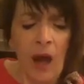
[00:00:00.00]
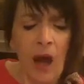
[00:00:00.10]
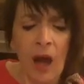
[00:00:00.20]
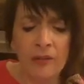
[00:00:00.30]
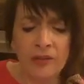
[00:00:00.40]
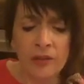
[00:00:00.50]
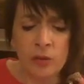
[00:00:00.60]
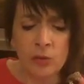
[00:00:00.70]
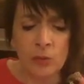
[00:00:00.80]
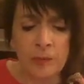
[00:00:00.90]
After the
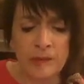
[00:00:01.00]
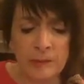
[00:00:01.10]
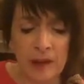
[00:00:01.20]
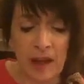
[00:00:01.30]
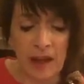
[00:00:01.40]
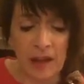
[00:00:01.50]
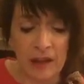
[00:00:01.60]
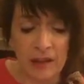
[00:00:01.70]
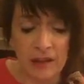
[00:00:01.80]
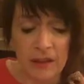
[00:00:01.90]
usual Bismillah,
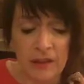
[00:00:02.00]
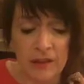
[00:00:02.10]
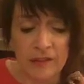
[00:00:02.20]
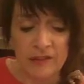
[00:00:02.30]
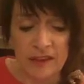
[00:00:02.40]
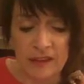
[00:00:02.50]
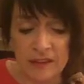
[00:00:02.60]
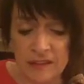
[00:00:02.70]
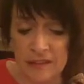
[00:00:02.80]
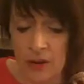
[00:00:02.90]
this
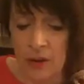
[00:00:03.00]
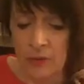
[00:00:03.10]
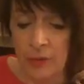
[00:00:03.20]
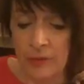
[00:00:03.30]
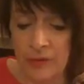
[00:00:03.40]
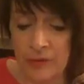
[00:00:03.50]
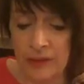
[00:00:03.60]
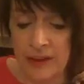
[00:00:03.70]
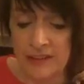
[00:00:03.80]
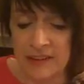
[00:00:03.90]
is from the
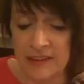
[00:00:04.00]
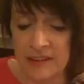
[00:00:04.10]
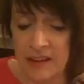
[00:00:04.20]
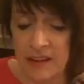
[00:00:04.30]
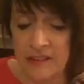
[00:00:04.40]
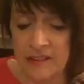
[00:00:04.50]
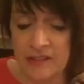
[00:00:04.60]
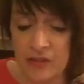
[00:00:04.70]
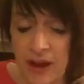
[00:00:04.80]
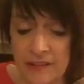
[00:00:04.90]
afflicted,
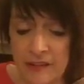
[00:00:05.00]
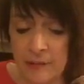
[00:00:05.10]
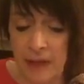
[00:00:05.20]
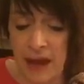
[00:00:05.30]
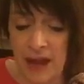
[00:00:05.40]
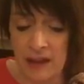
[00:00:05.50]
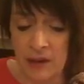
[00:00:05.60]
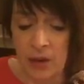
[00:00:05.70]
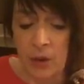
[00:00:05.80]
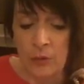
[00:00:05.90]
distracted man,
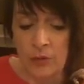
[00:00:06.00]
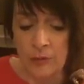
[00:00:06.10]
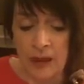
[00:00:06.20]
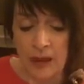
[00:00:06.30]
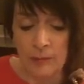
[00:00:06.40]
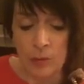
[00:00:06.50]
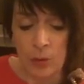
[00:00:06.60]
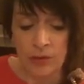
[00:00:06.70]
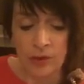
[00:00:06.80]
from him who hath